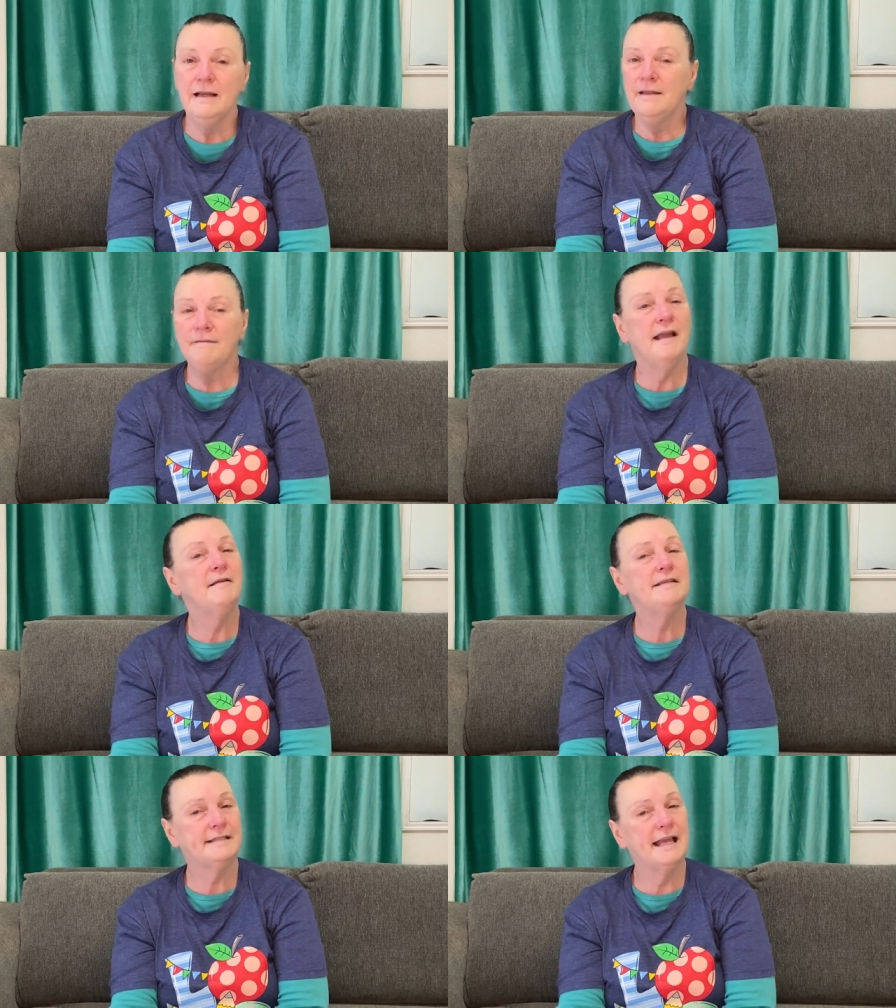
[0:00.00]
They
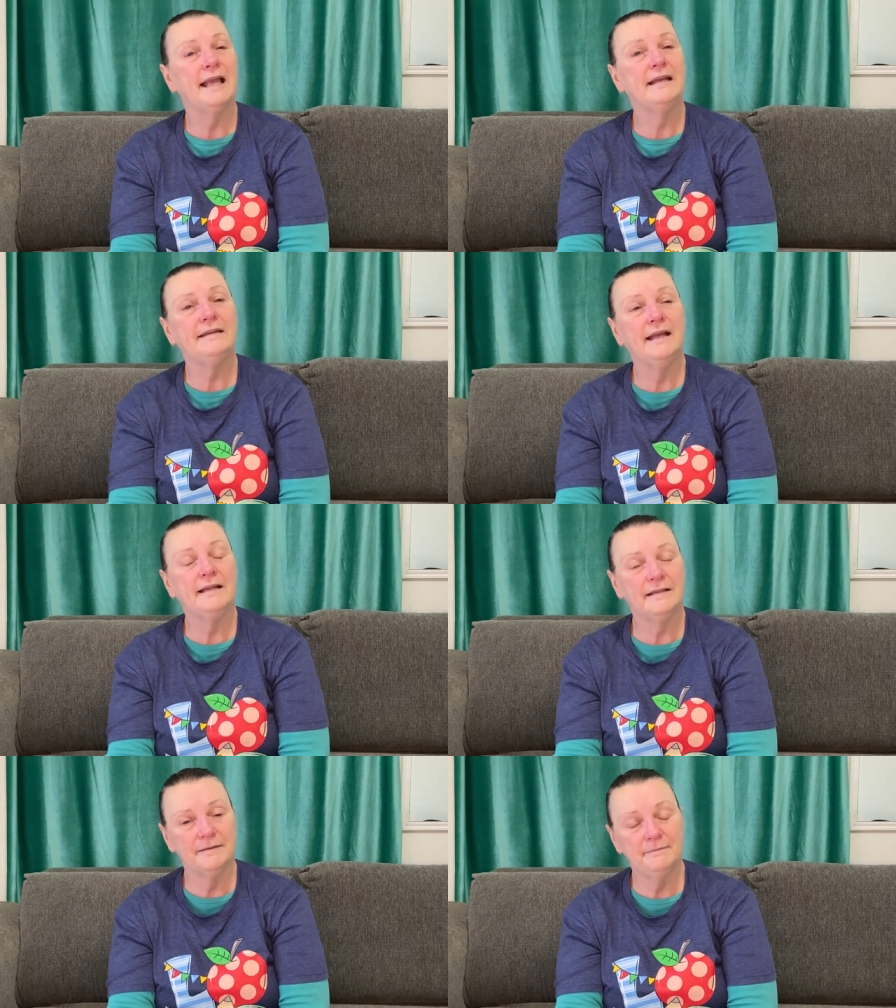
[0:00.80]
said
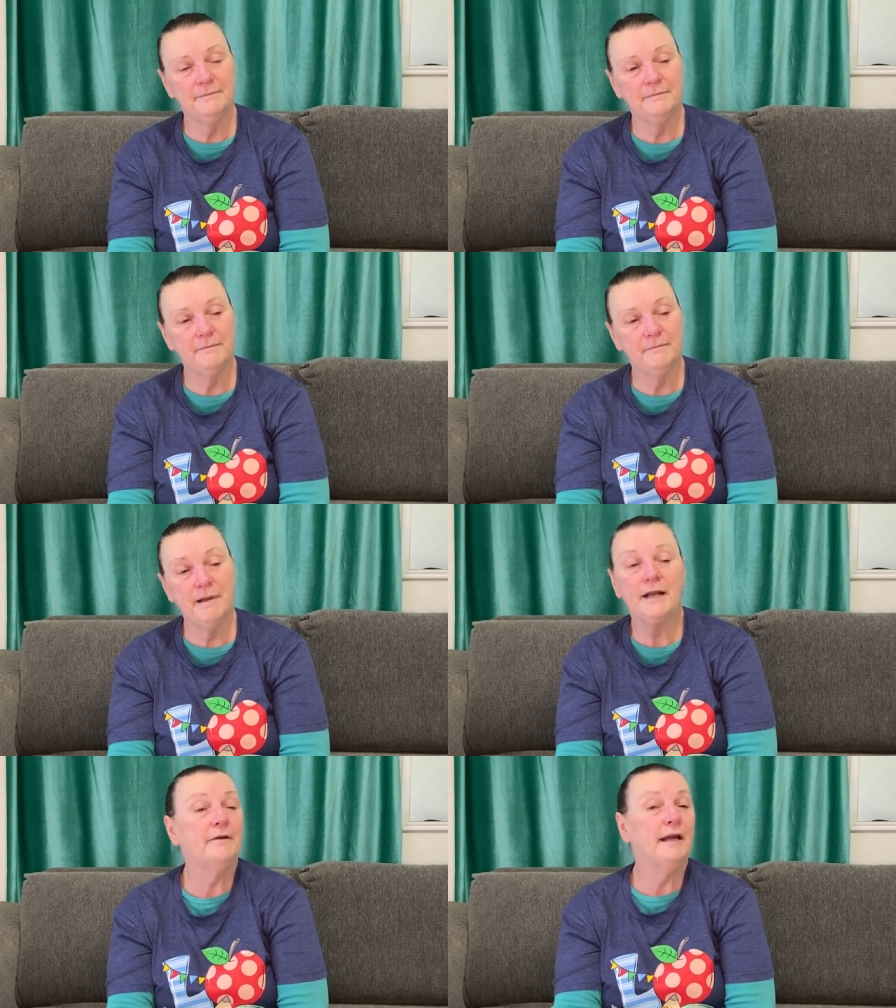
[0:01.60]
that
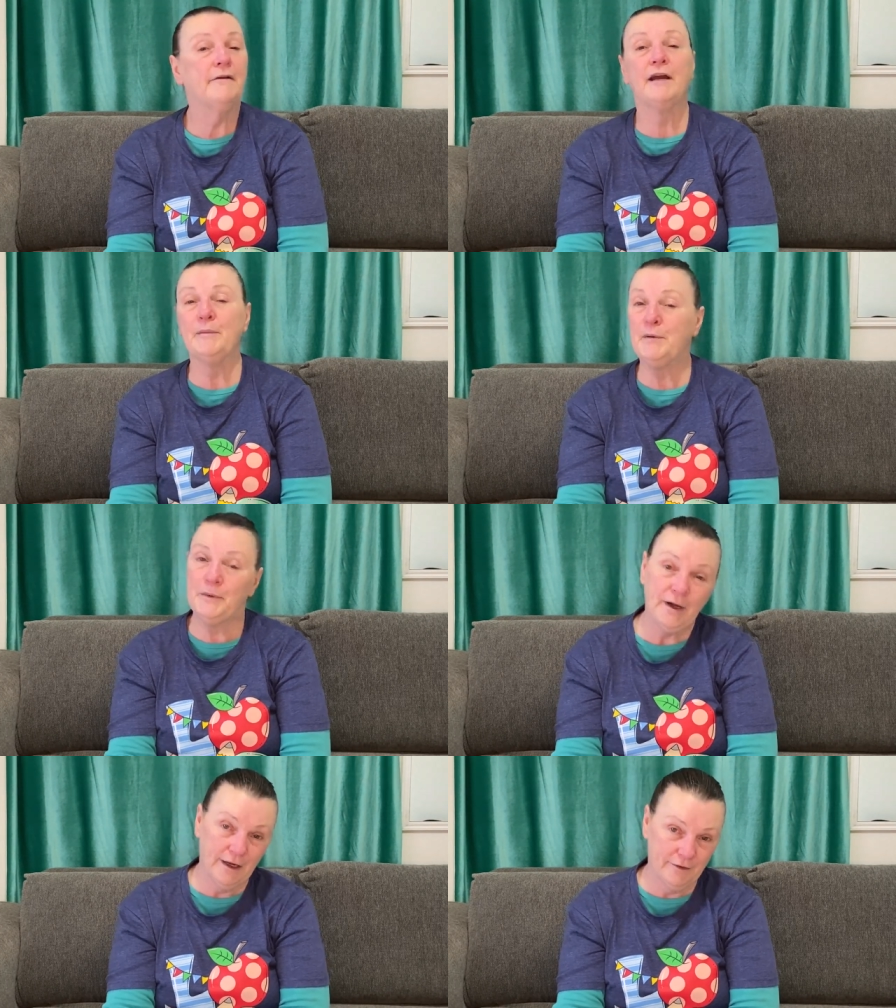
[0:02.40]
my great grandma
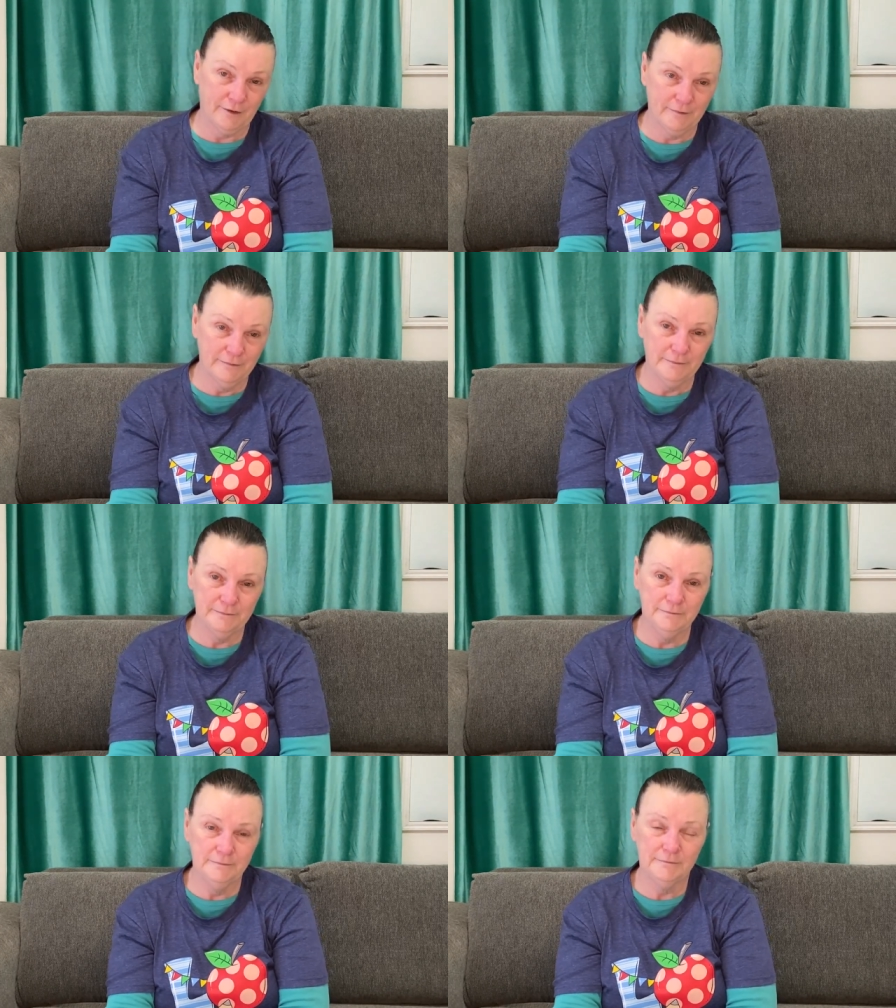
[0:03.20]
Prather
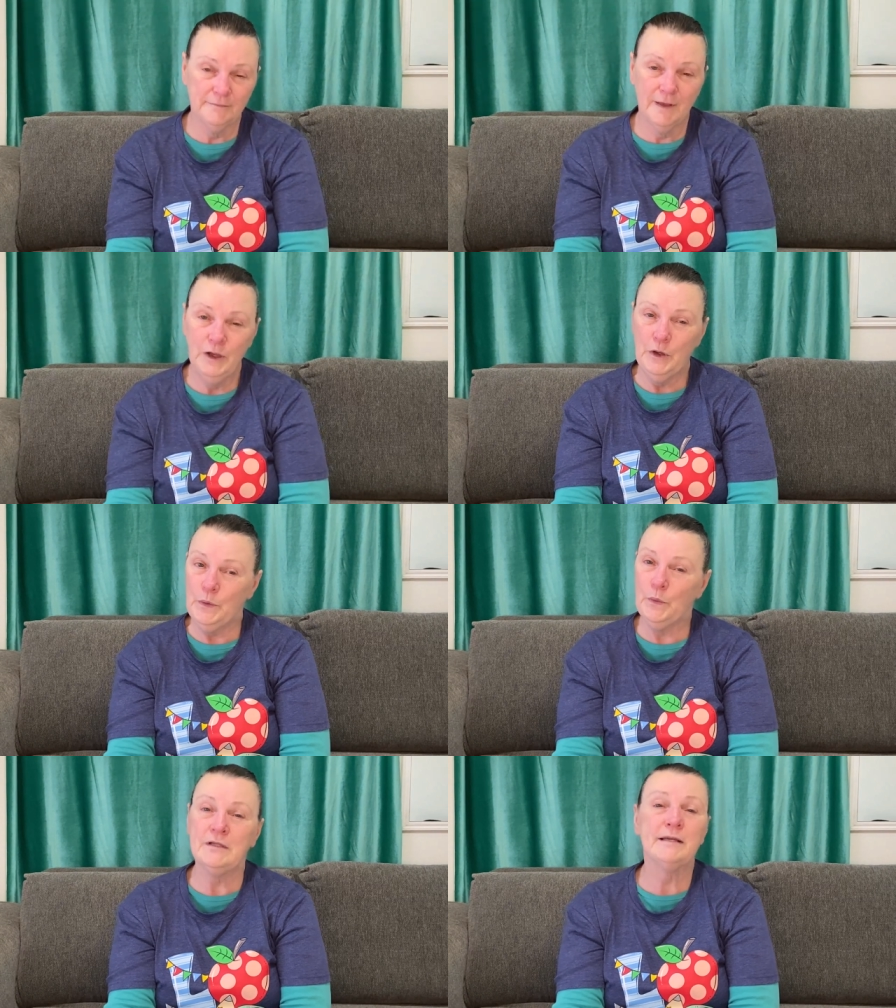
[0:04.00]

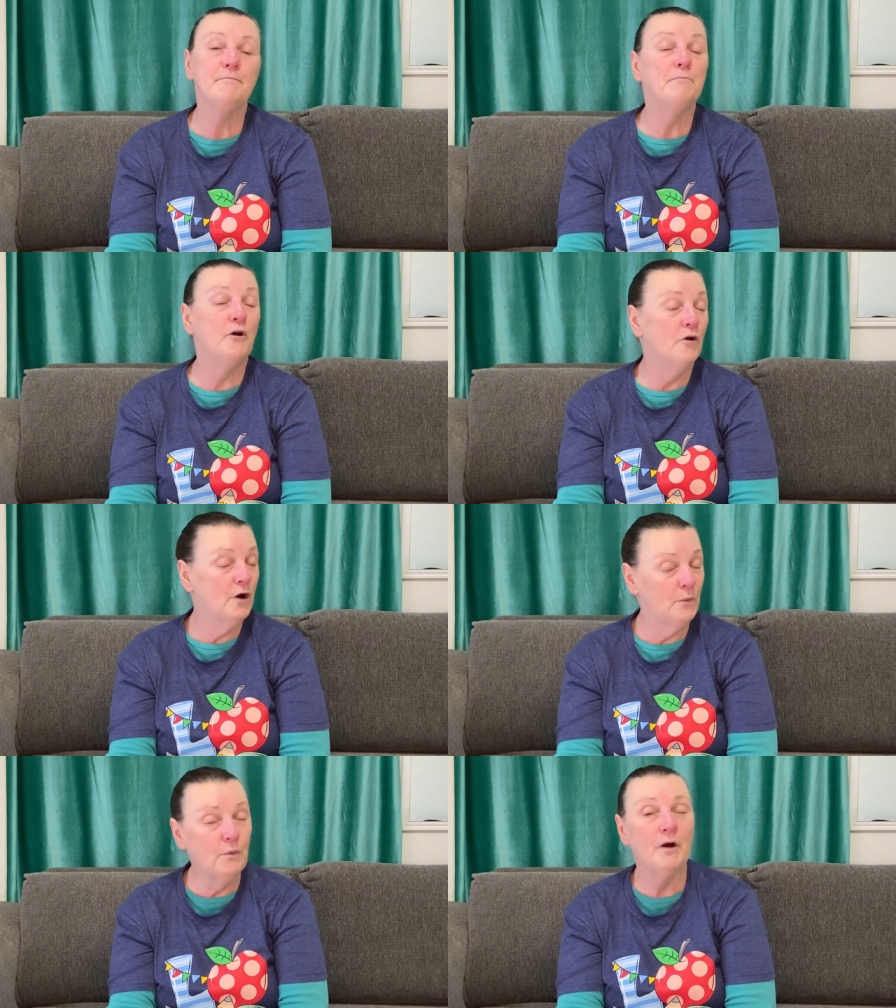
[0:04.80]
was a,
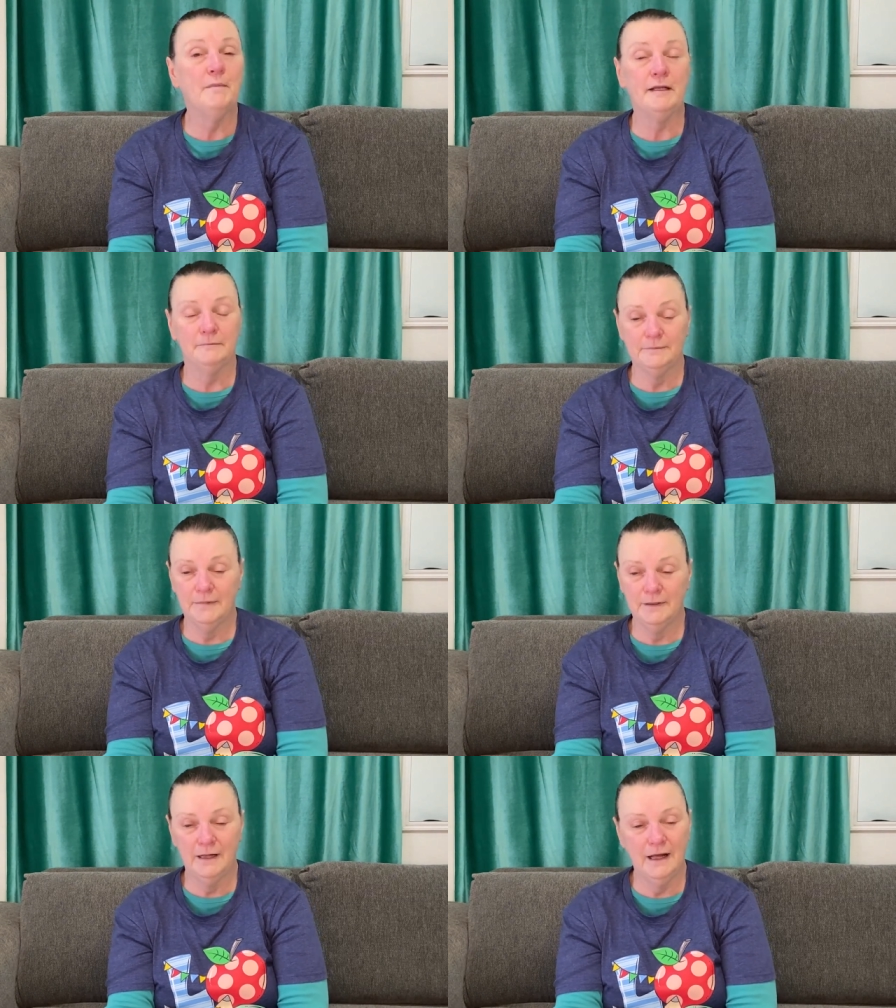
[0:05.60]
a woman
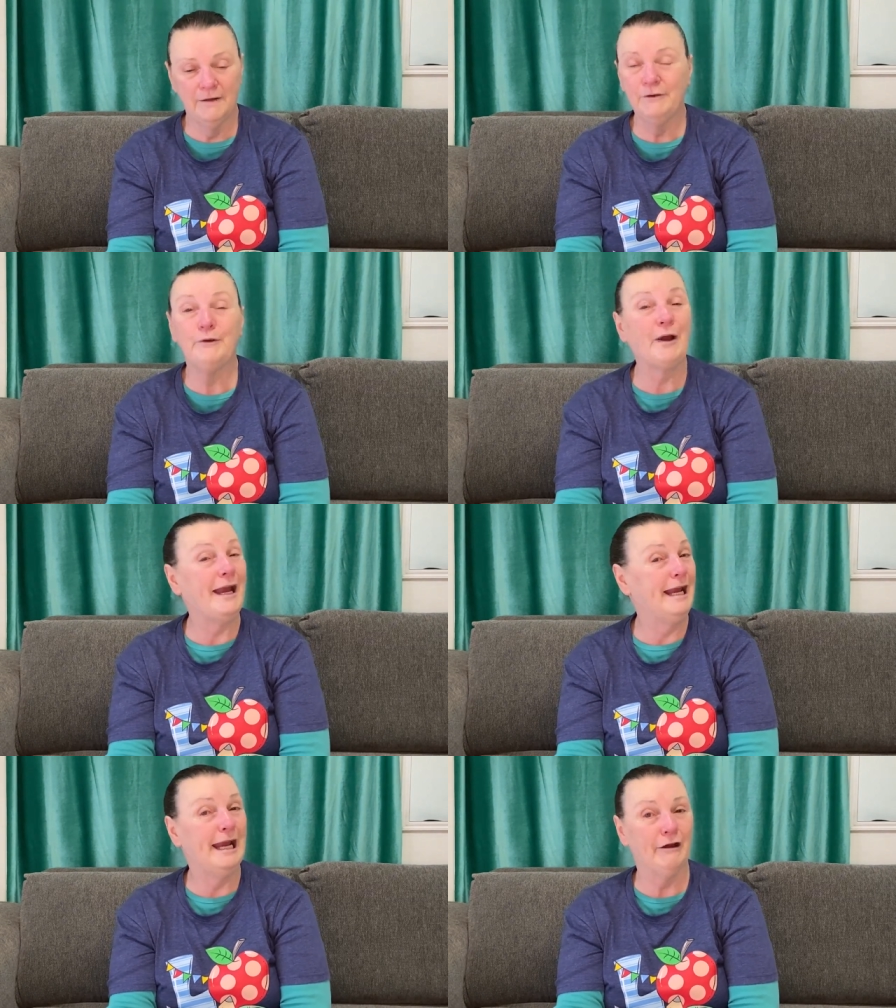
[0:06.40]
of
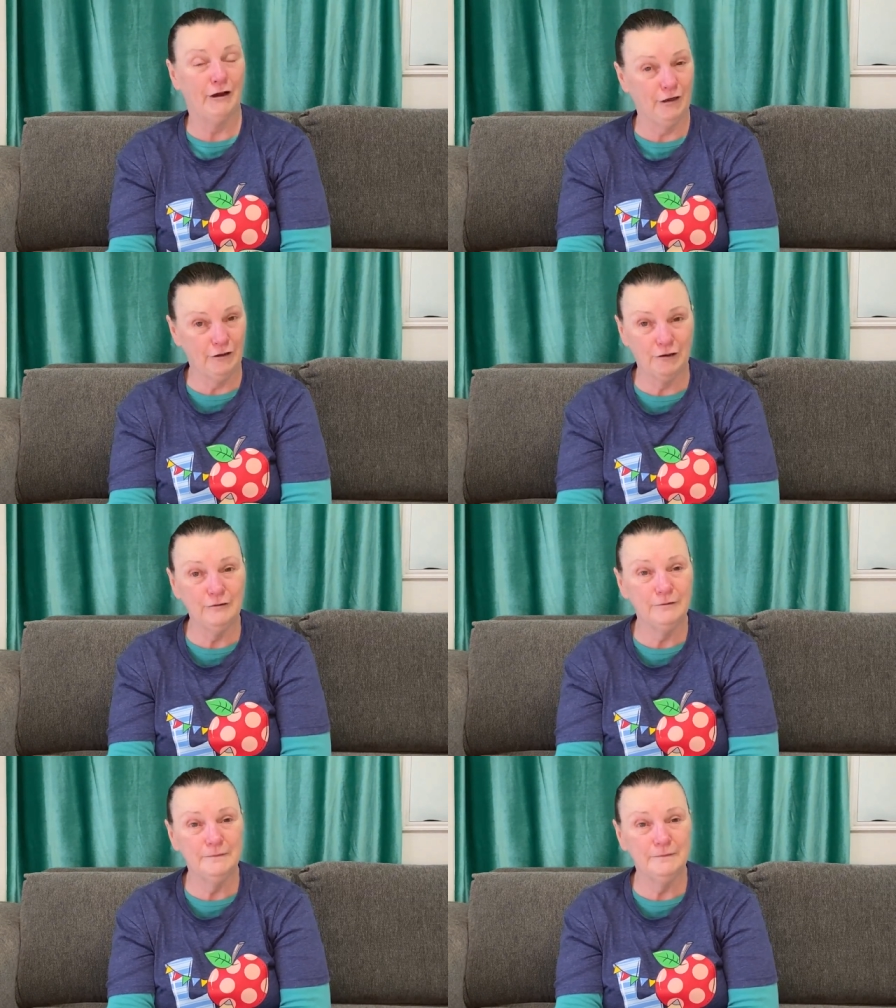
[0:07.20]
great character.